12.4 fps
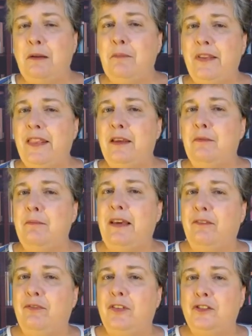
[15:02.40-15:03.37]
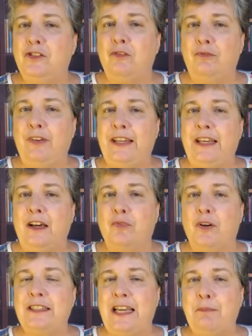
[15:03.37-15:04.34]
of them in future videos.
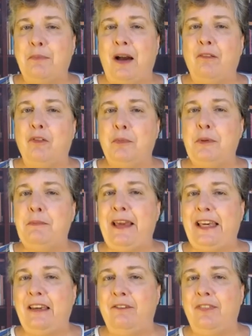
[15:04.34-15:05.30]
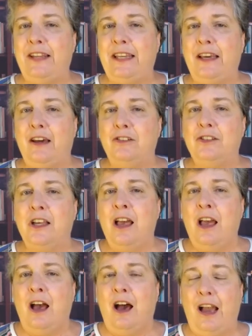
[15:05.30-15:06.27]
For example, I will be making
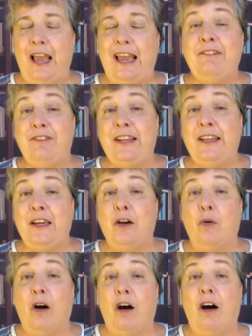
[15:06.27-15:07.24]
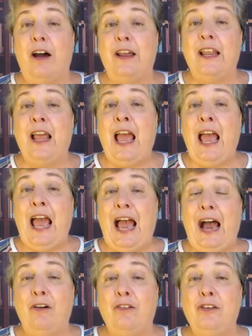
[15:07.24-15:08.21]
a video on
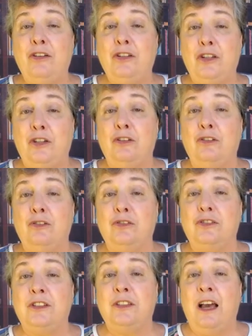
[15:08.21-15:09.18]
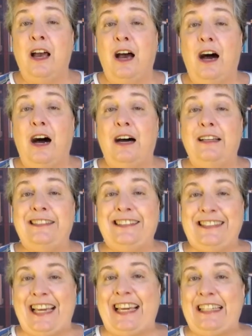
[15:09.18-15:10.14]
how to use
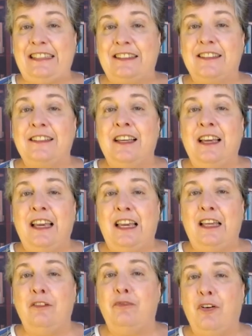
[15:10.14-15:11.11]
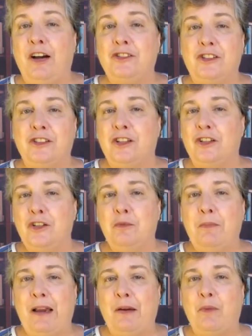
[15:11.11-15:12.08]
dates in functions. So you
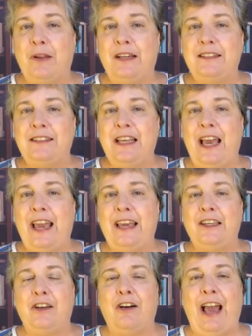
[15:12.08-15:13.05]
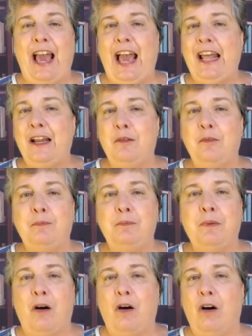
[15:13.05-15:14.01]
might want to say, add up
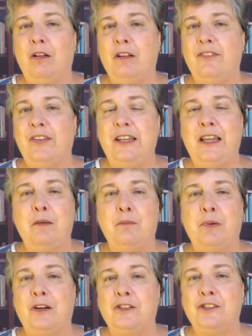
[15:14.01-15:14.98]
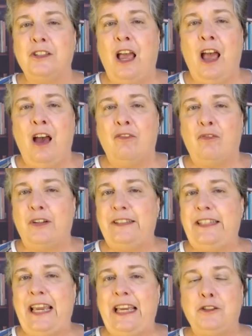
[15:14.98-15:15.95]
all of the numbers for
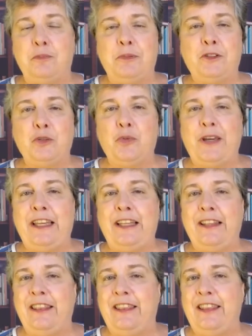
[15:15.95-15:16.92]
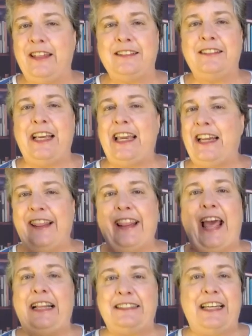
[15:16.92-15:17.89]
dates between this date and
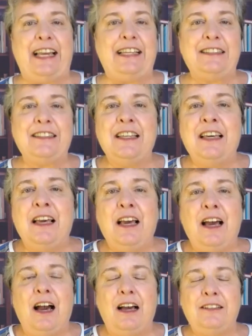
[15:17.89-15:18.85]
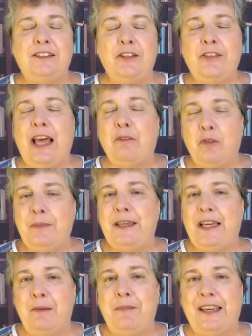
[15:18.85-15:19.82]
that date. So that will be
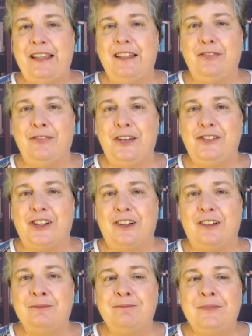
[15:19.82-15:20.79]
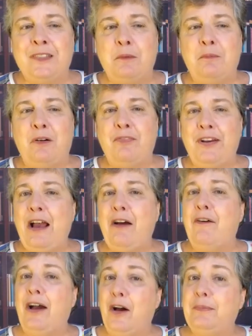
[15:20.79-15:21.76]
coming in the future. But for
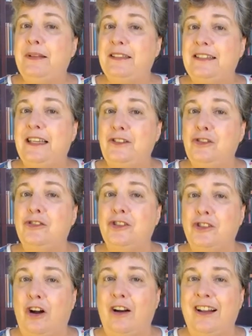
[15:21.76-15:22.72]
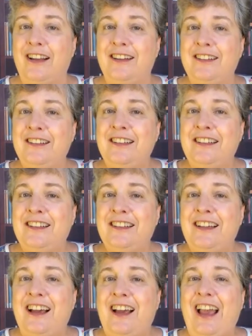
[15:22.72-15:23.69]
now, I hope this gets you started,
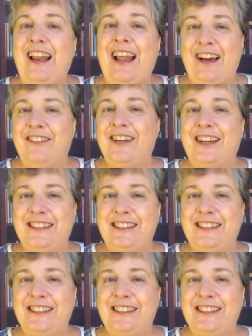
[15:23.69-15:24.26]
and have a good